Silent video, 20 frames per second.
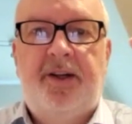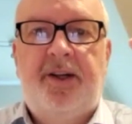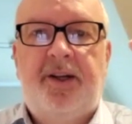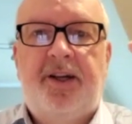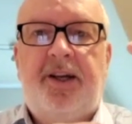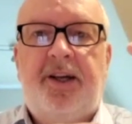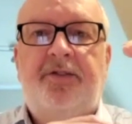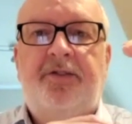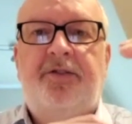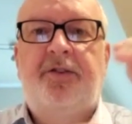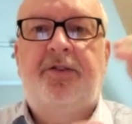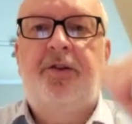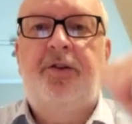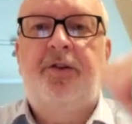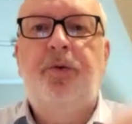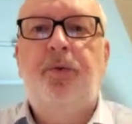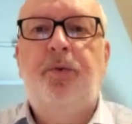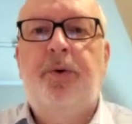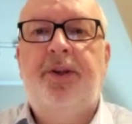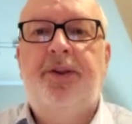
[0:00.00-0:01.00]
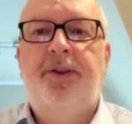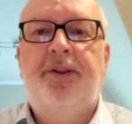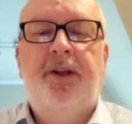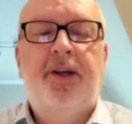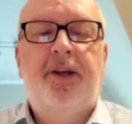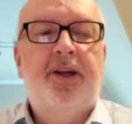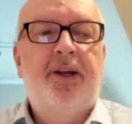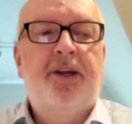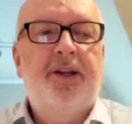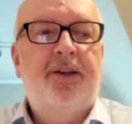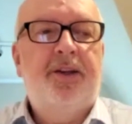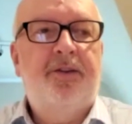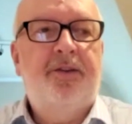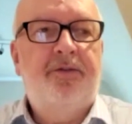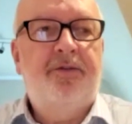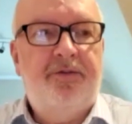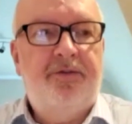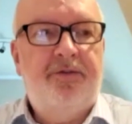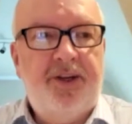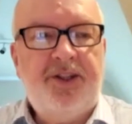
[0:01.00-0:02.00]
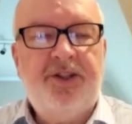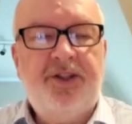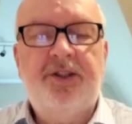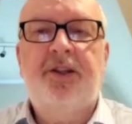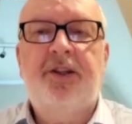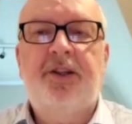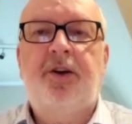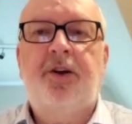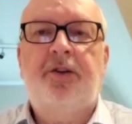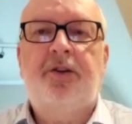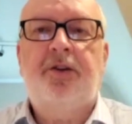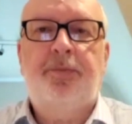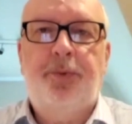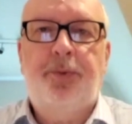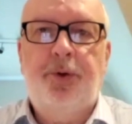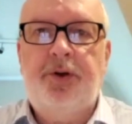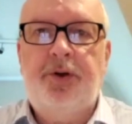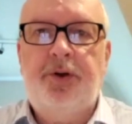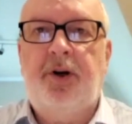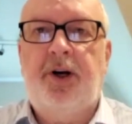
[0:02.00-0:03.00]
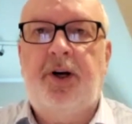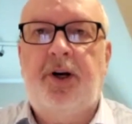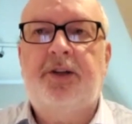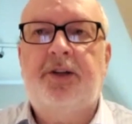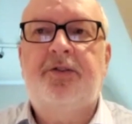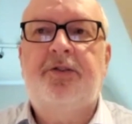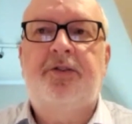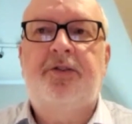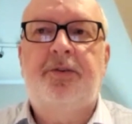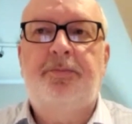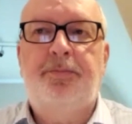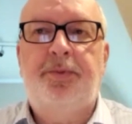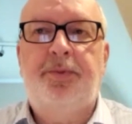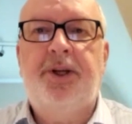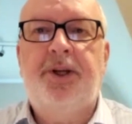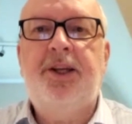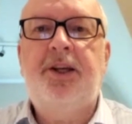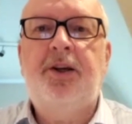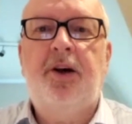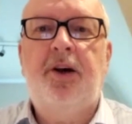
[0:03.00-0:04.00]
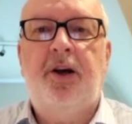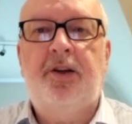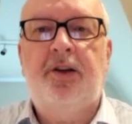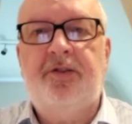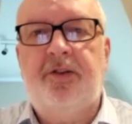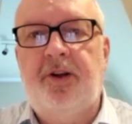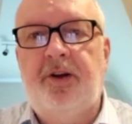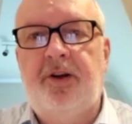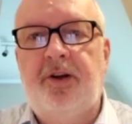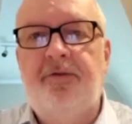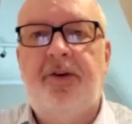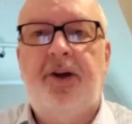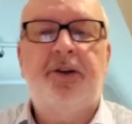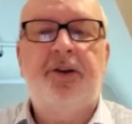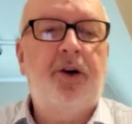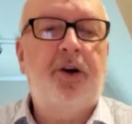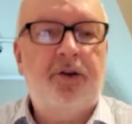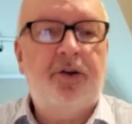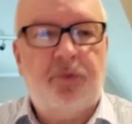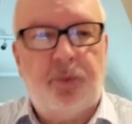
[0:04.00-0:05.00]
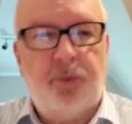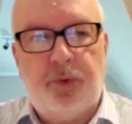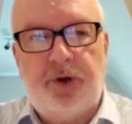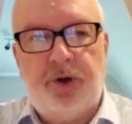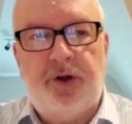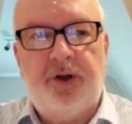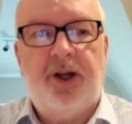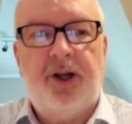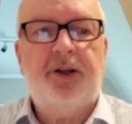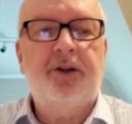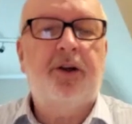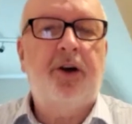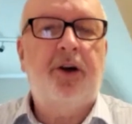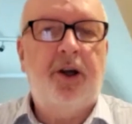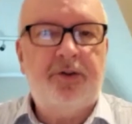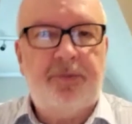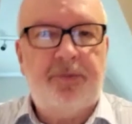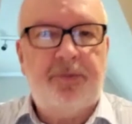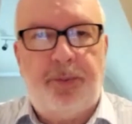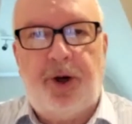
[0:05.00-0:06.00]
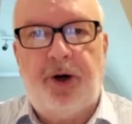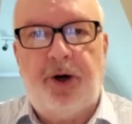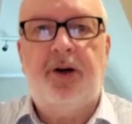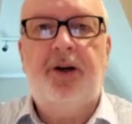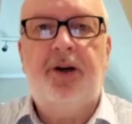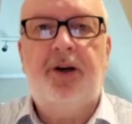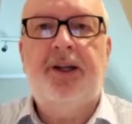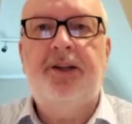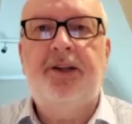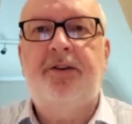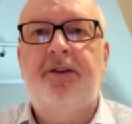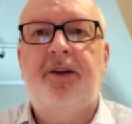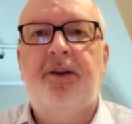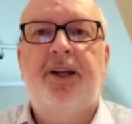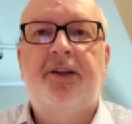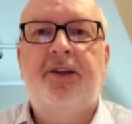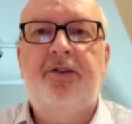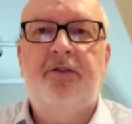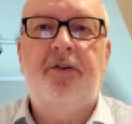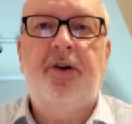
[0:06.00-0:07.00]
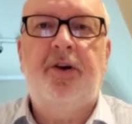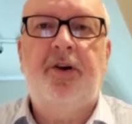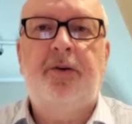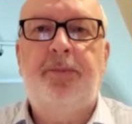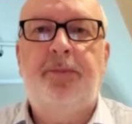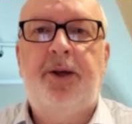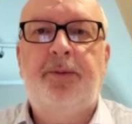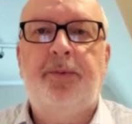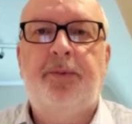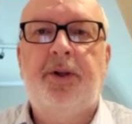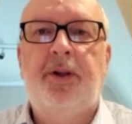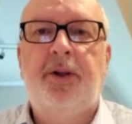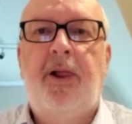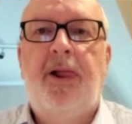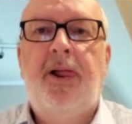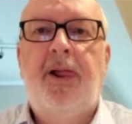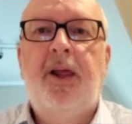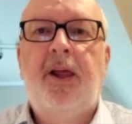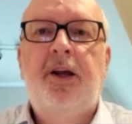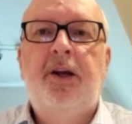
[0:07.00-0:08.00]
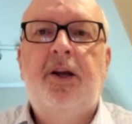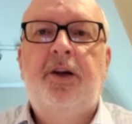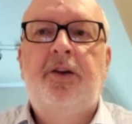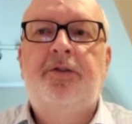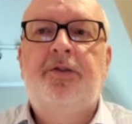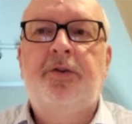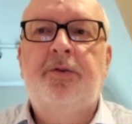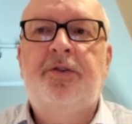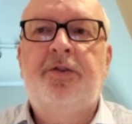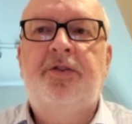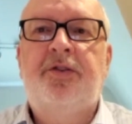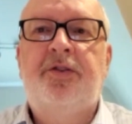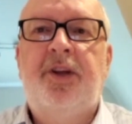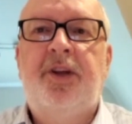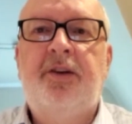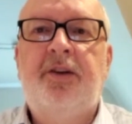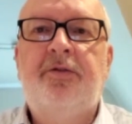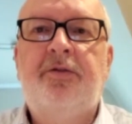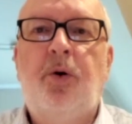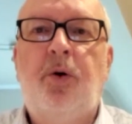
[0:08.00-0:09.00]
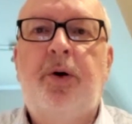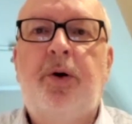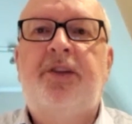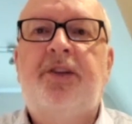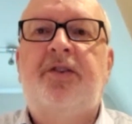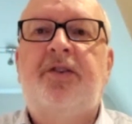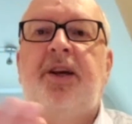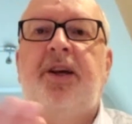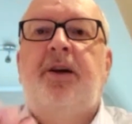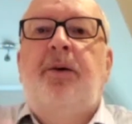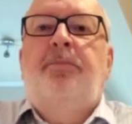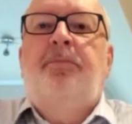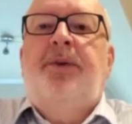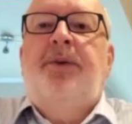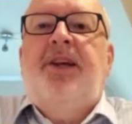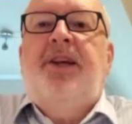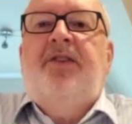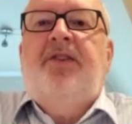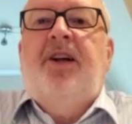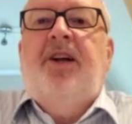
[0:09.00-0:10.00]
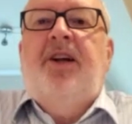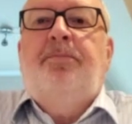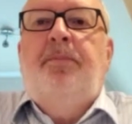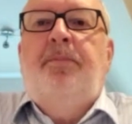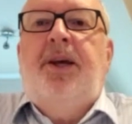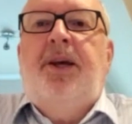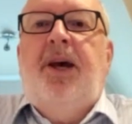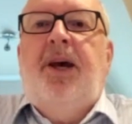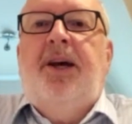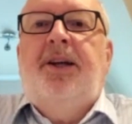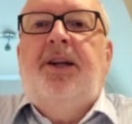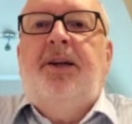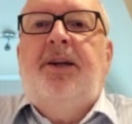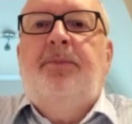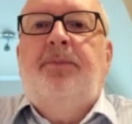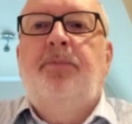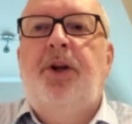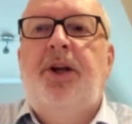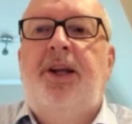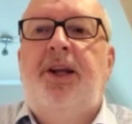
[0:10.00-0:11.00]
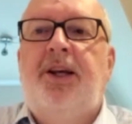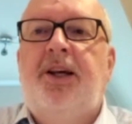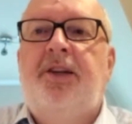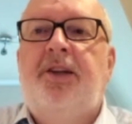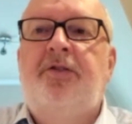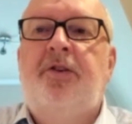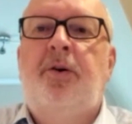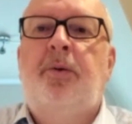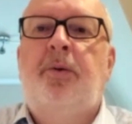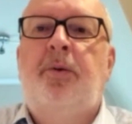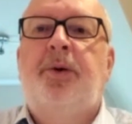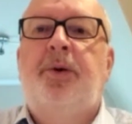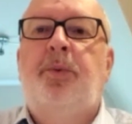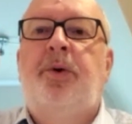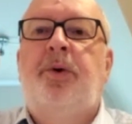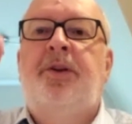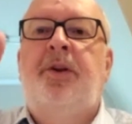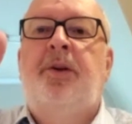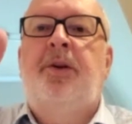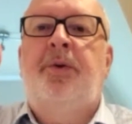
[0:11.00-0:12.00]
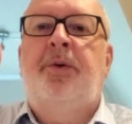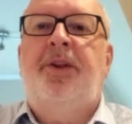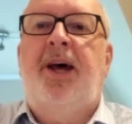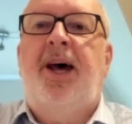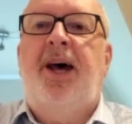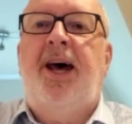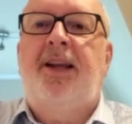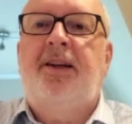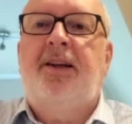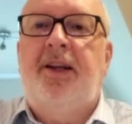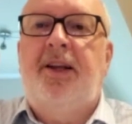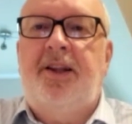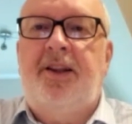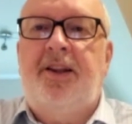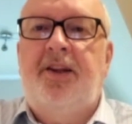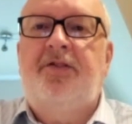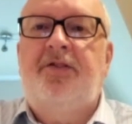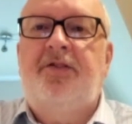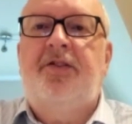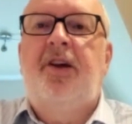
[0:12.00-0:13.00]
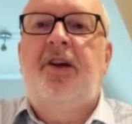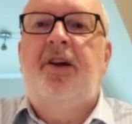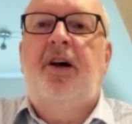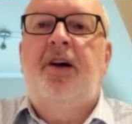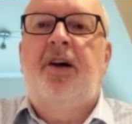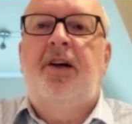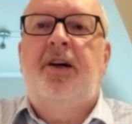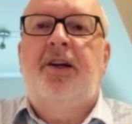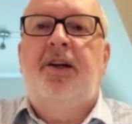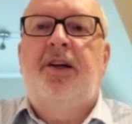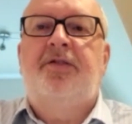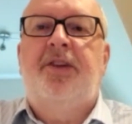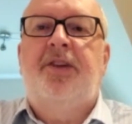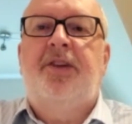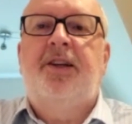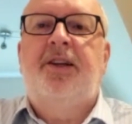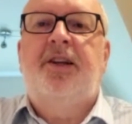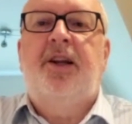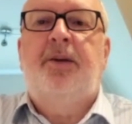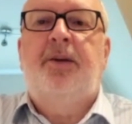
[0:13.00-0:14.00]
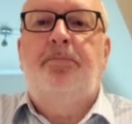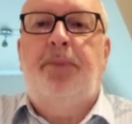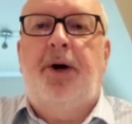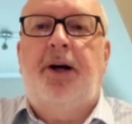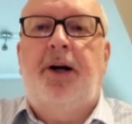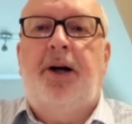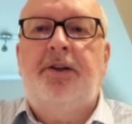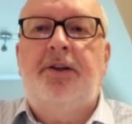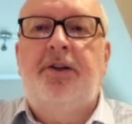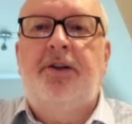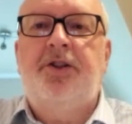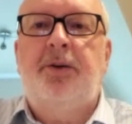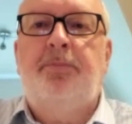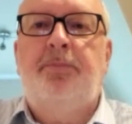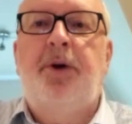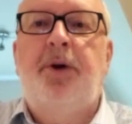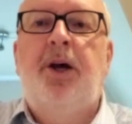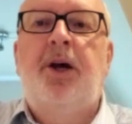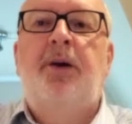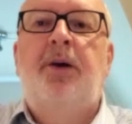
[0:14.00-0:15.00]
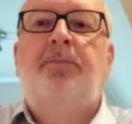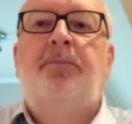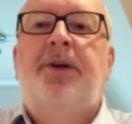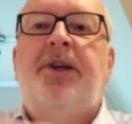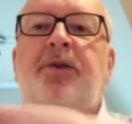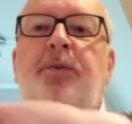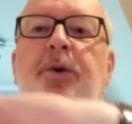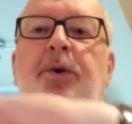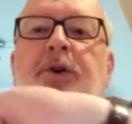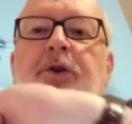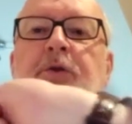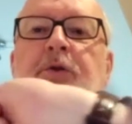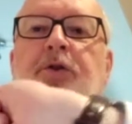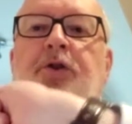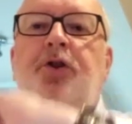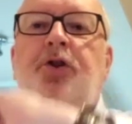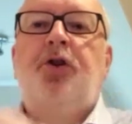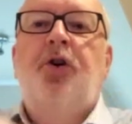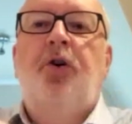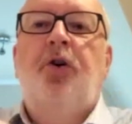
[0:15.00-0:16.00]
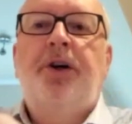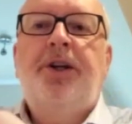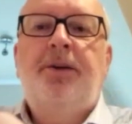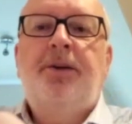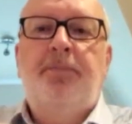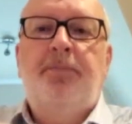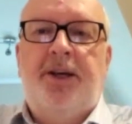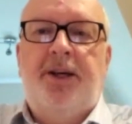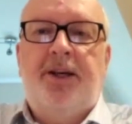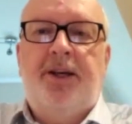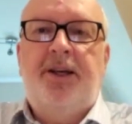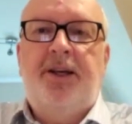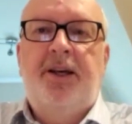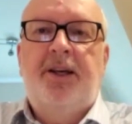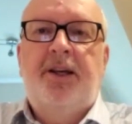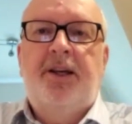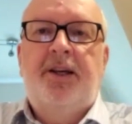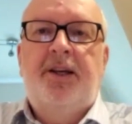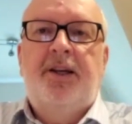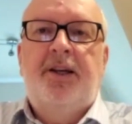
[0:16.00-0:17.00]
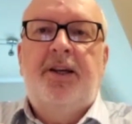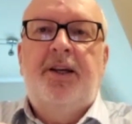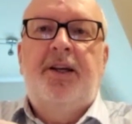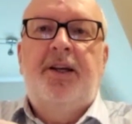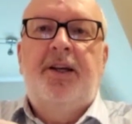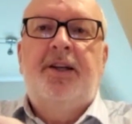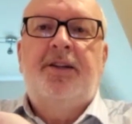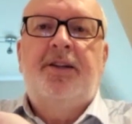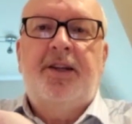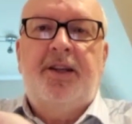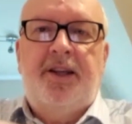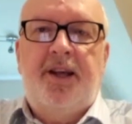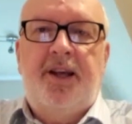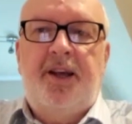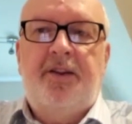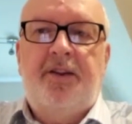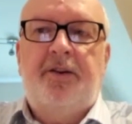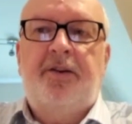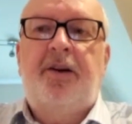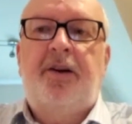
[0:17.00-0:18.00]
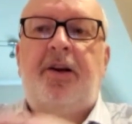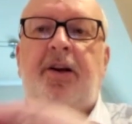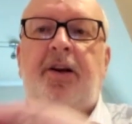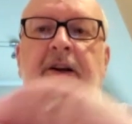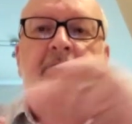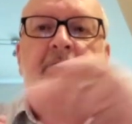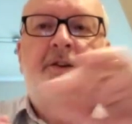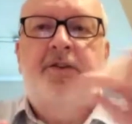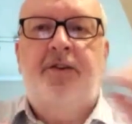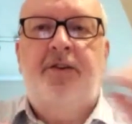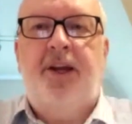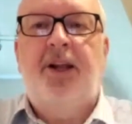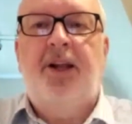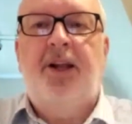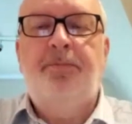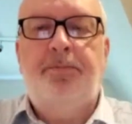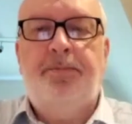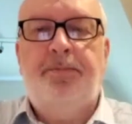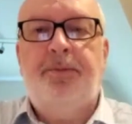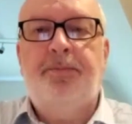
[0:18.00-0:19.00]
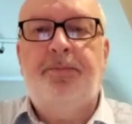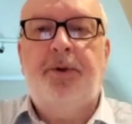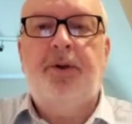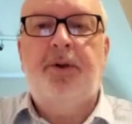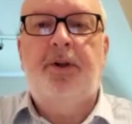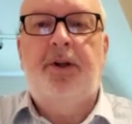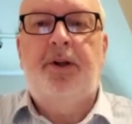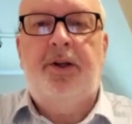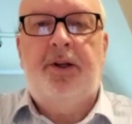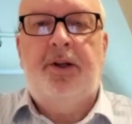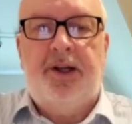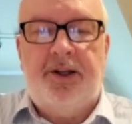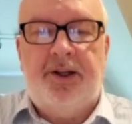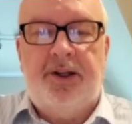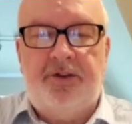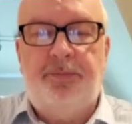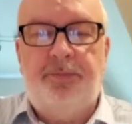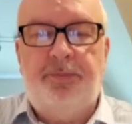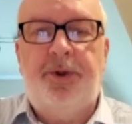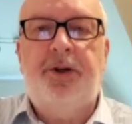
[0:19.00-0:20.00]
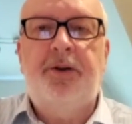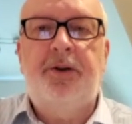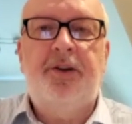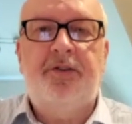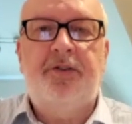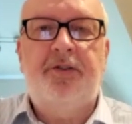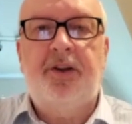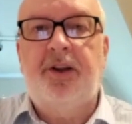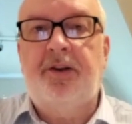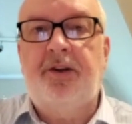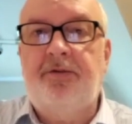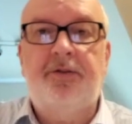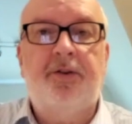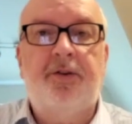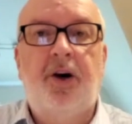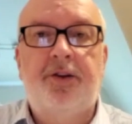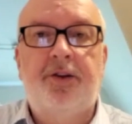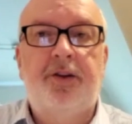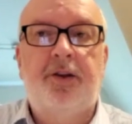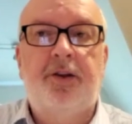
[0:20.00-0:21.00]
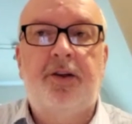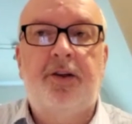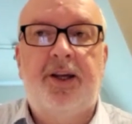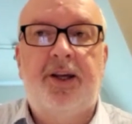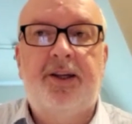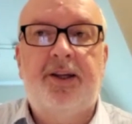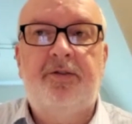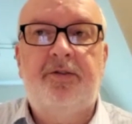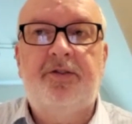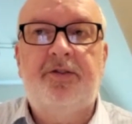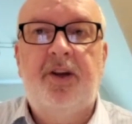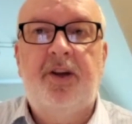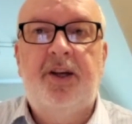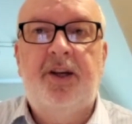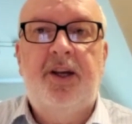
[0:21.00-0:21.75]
It's to do with the vision that God's put in our hearts to bring God's love and God's word and God's power into the lives of other people. So instead of going saying, please help me, I need money, it's coming with a hand like this, extended in partnership. Please, will you join me together to help people experience the love of God in their lives?